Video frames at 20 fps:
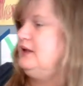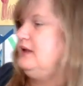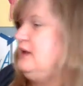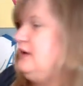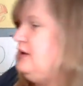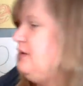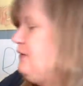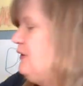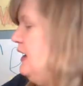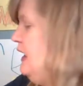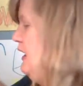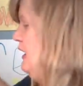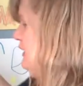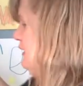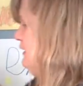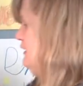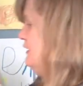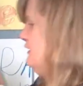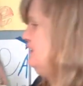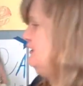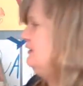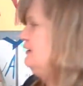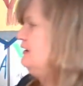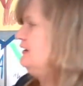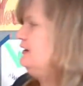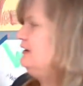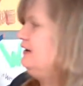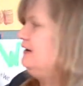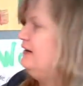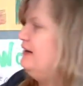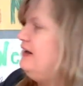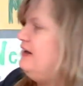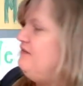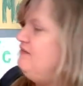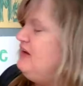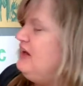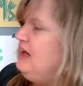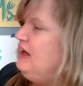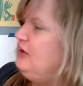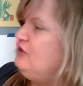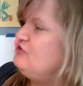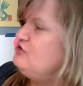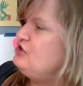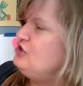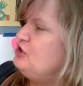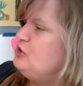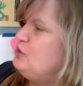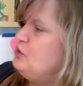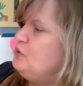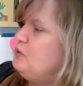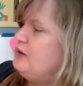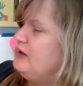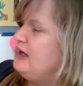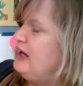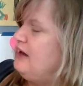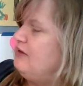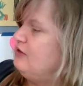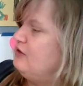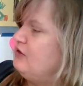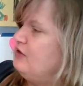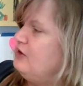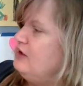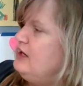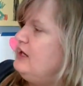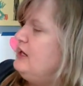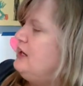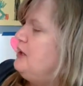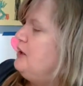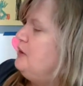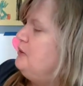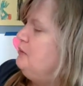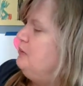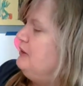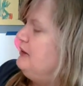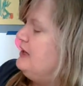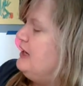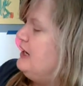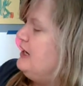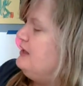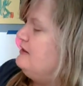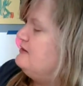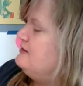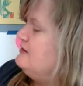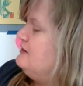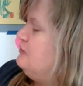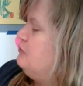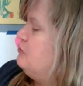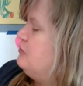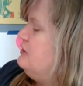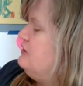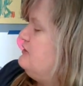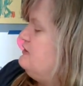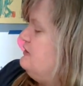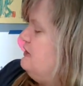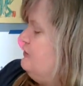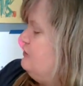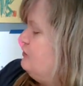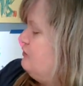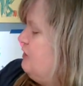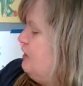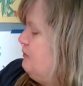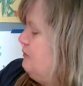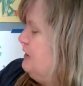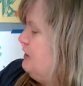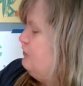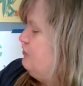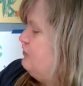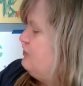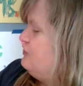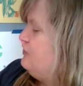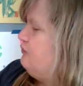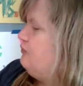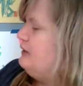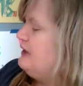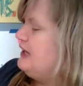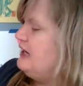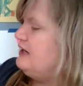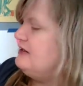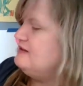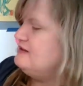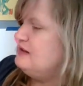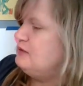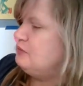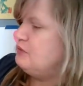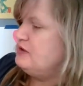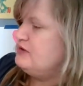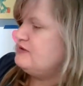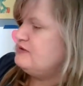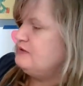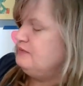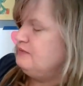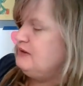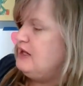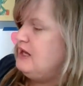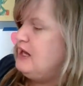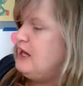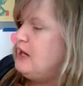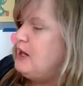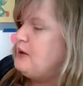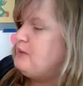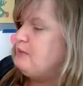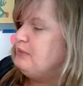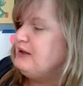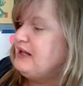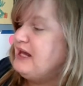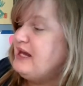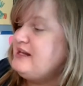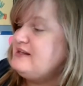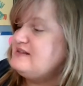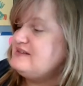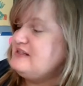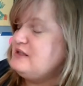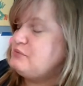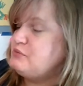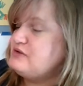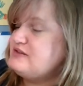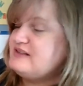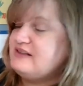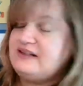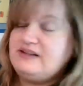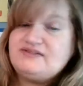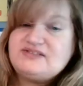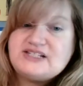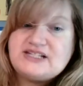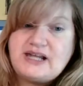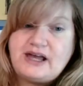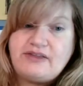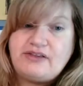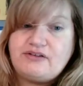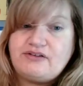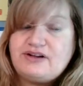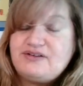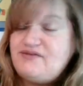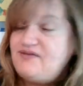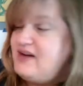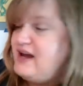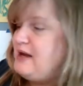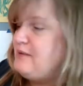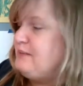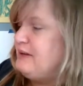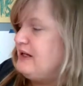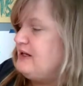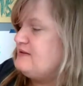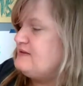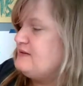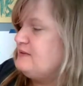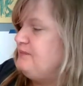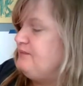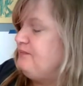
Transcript: Okay. Living together. Plain zebras. These are all pictures of plain zebras. Plain zebras live together in families.